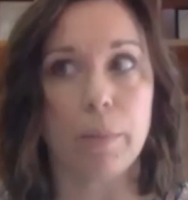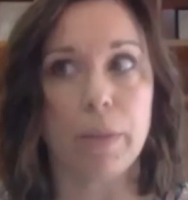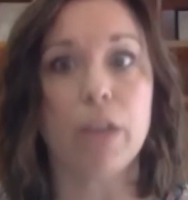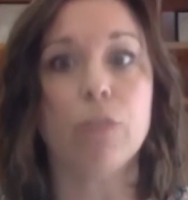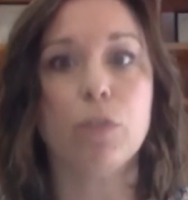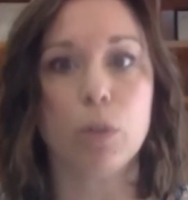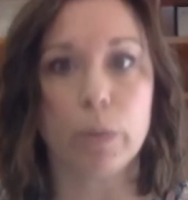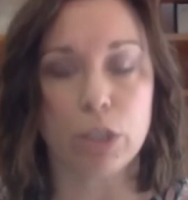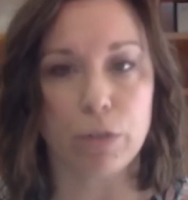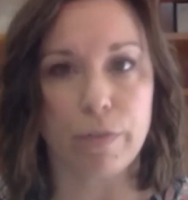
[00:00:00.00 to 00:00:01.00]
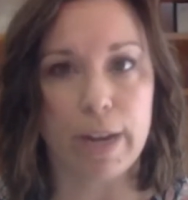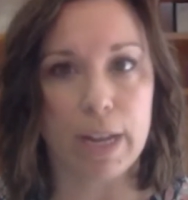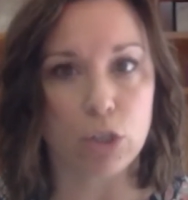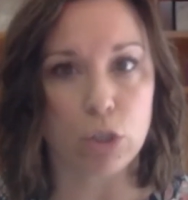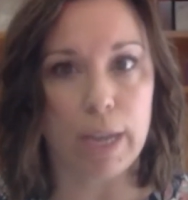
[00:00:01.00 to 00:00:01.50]
influence your
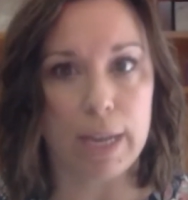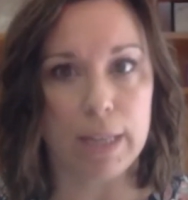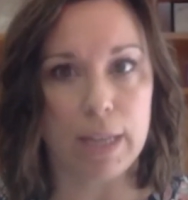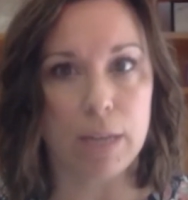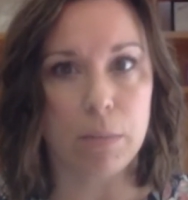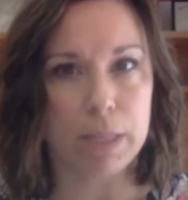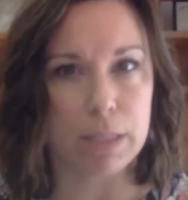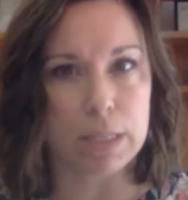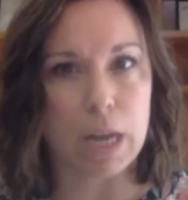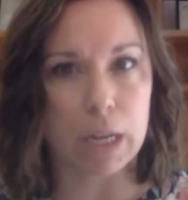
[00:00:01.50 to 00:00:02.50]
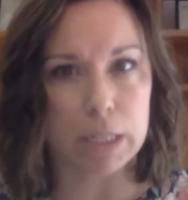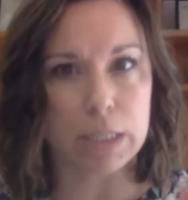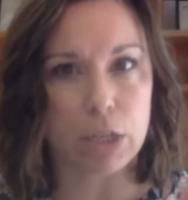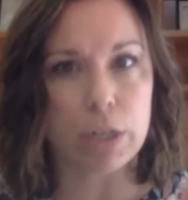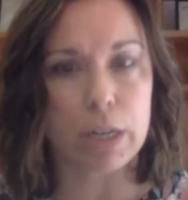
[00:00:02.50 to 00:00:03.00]
financial aid then because it's not
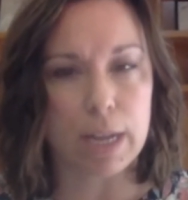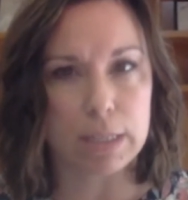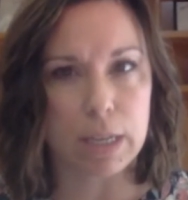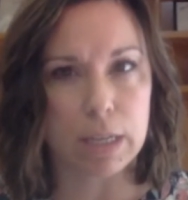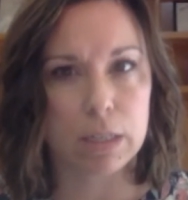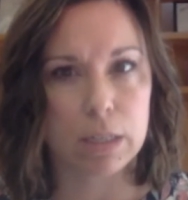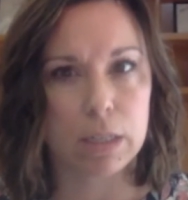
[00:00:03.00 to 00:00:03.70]
considered an asset?